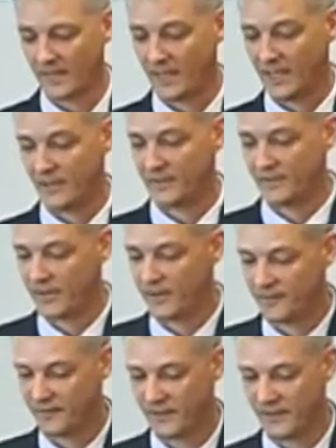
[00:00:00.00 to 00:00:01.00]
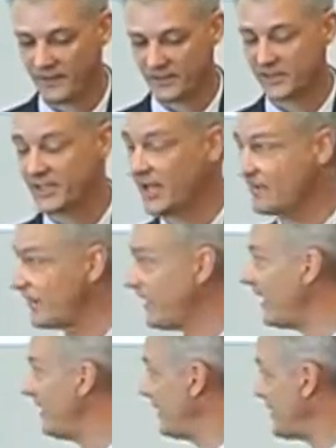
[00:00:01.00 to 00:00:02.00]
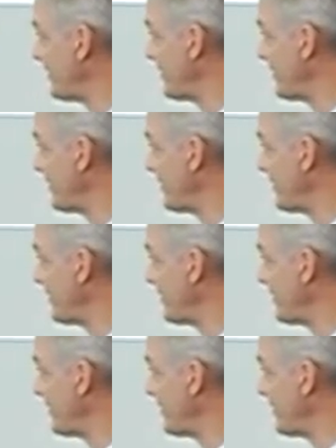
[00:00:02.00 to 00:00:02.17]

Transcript: And the final step in this